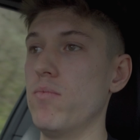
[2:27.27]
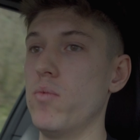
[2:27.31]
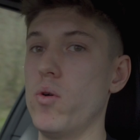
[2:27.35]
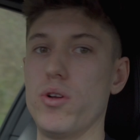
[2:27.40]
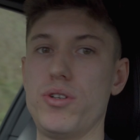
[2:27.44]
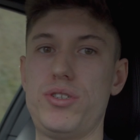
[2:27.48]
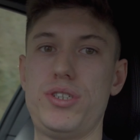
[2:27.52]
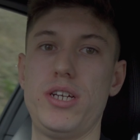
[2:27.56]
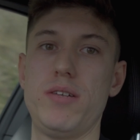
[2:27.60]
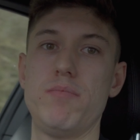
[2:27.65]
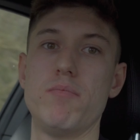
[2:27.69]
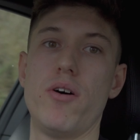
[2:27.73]

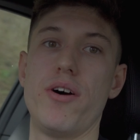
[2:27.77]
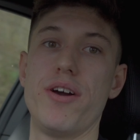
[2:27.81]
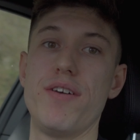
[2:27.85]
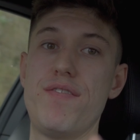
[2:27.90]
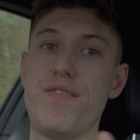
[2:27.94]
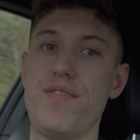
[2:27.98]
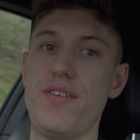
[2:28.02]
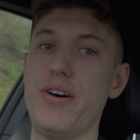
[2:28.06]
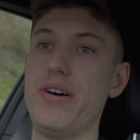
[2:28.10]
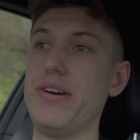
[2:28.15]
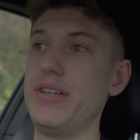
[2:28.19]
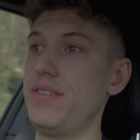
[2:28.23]
watching my
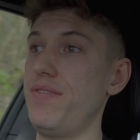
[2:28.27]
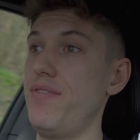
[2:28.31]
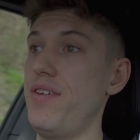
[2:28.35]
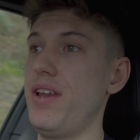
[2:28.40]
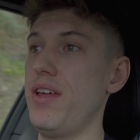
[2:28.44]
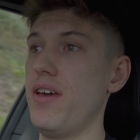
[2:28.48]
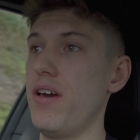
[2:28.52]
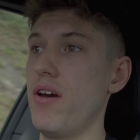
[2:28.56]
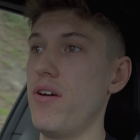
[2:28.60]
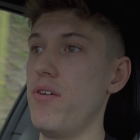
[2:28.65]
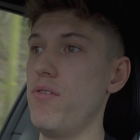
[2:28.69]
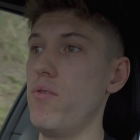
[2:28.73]
first
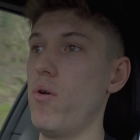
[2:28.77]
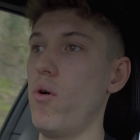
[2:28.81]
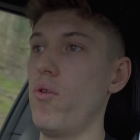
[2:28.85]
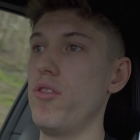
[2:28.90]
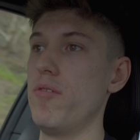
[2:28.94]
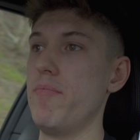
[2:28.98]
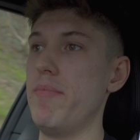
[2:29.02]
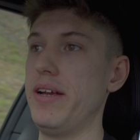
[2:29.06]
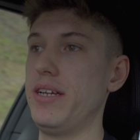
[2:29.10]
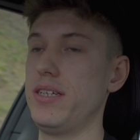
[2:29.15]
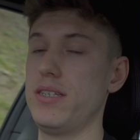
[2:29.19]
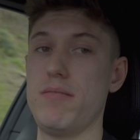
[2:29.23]
video on
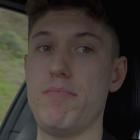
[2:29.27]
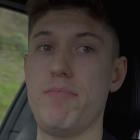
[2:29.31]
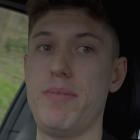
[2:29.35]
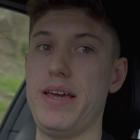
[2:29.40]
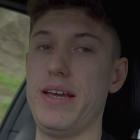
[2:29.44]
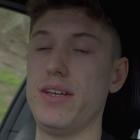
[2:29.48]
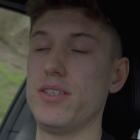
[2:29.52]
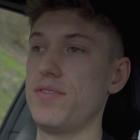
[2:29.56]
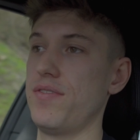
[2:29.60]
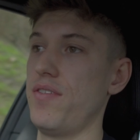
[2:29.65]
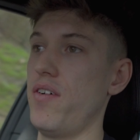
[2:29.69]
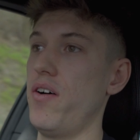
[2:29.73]
the Michelin
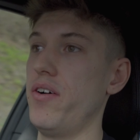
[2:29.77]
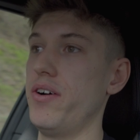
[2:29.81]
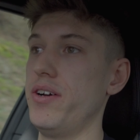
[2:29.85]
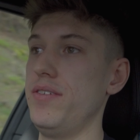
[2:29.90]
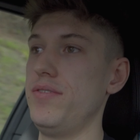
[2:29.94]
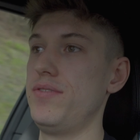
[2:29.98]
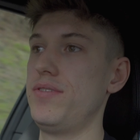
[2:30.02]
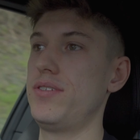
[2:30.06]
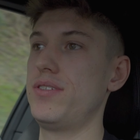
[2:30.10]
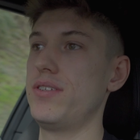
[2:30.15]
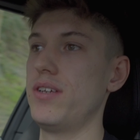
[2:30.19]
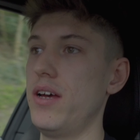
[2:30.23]

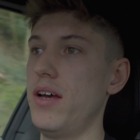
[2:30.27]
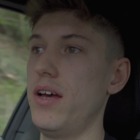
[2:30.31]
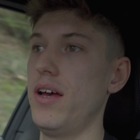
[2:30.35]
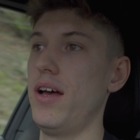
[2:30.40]
PS5s,